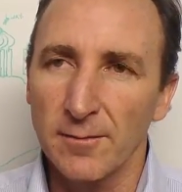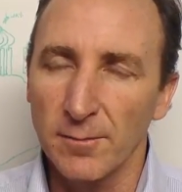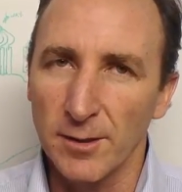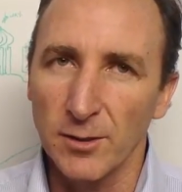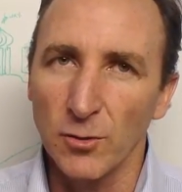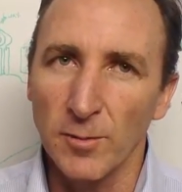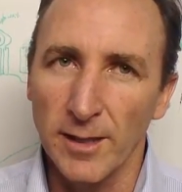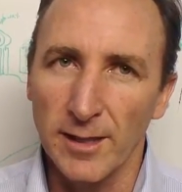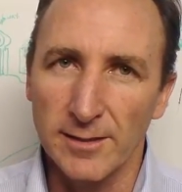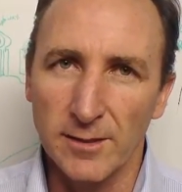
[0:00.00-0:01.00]
but normally
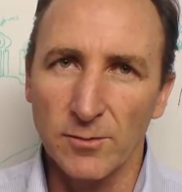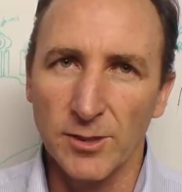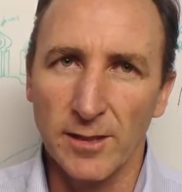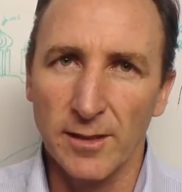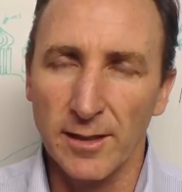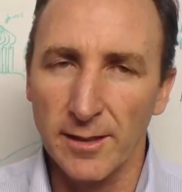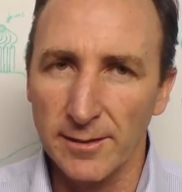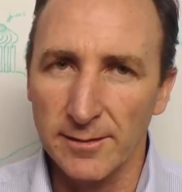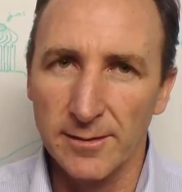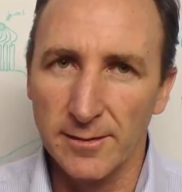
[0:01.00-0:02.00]
they are single channel head
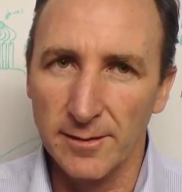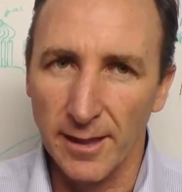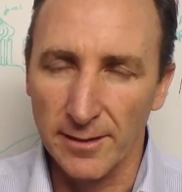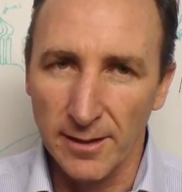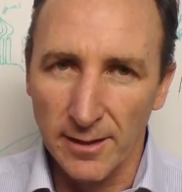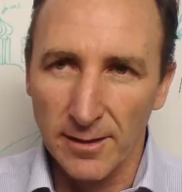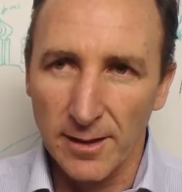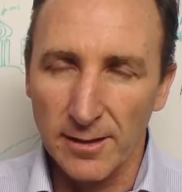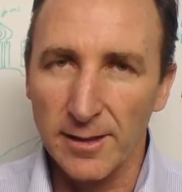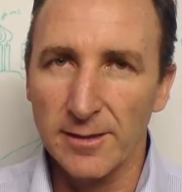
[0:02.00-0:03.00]
ends that
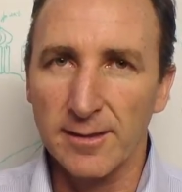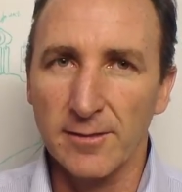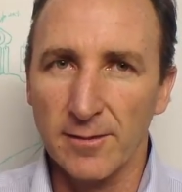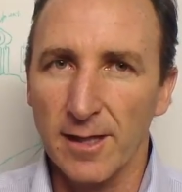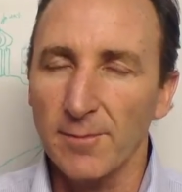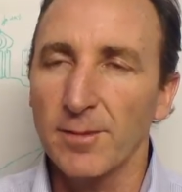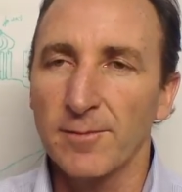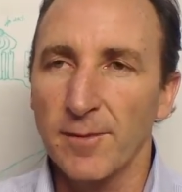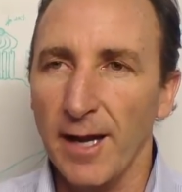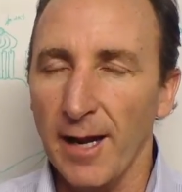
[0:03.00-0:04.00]
clean the signal up,
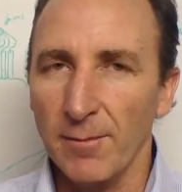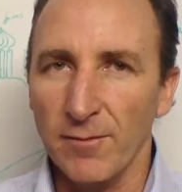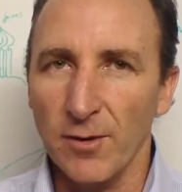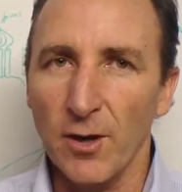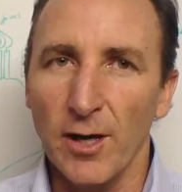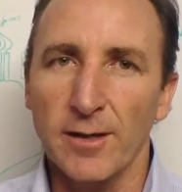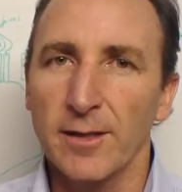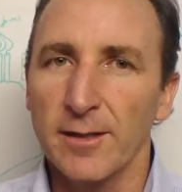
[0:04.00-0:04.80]
amplify it,